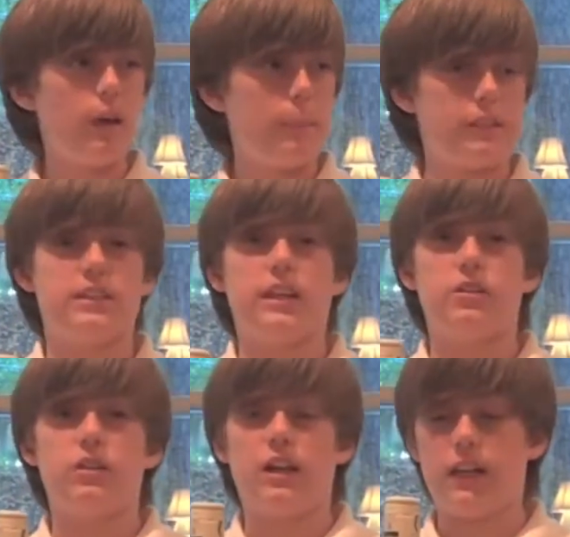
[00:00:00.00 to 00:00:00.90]
because they
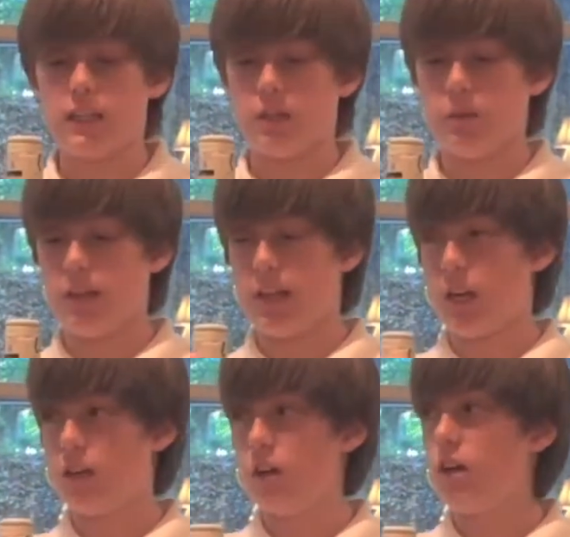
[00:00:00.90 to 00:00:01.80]
do not like to be
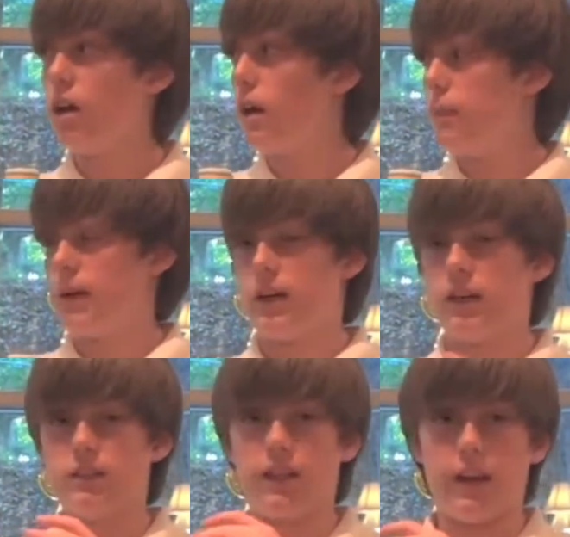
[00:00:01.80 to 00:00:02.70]
together
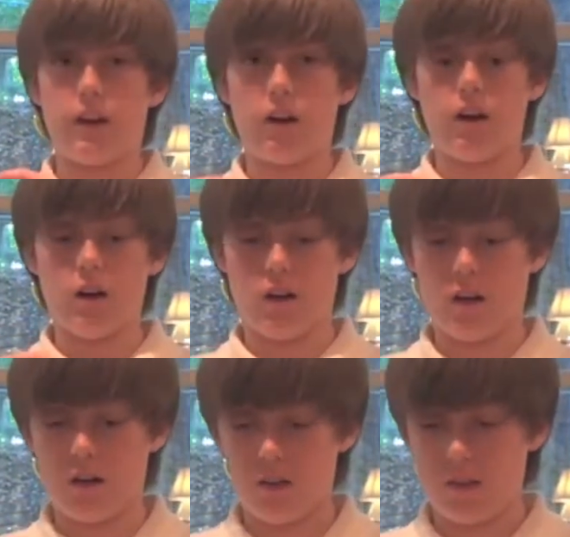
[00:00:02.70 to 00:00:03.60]
because they
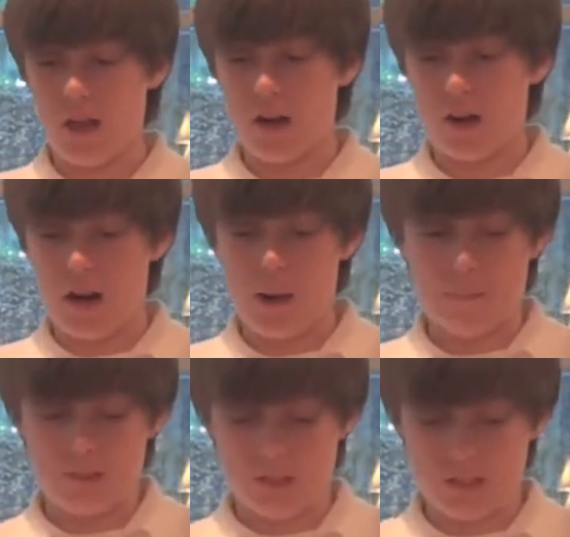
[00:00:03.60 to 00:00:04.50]
are
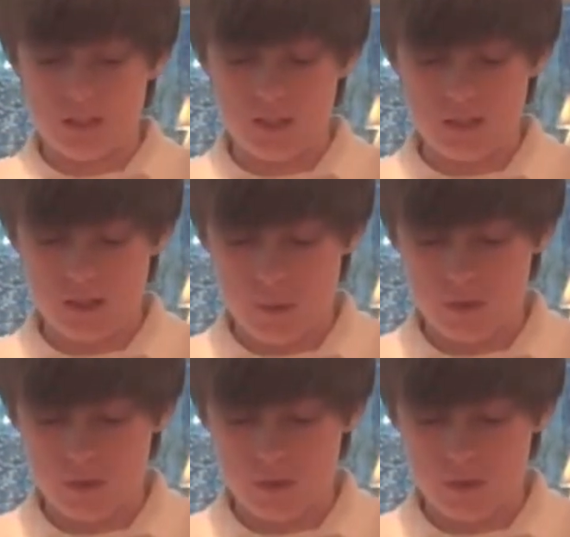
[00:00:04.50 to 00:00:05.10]
opposites. So I'm